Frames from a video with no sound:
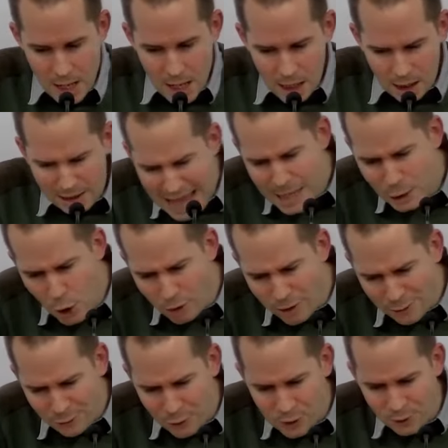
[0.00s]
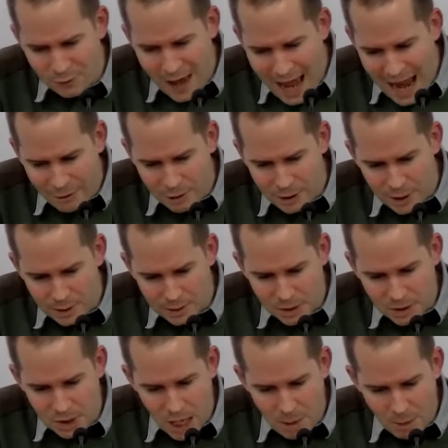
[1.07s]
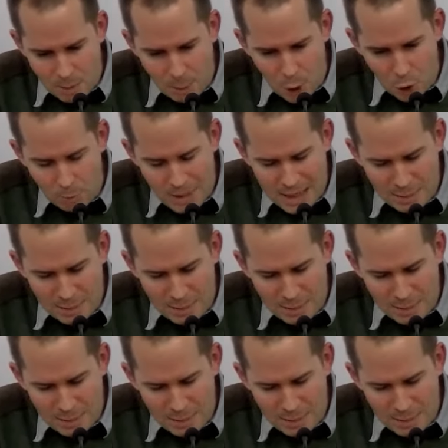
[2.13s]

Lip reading: "Let not the foot of arrogance come upon me,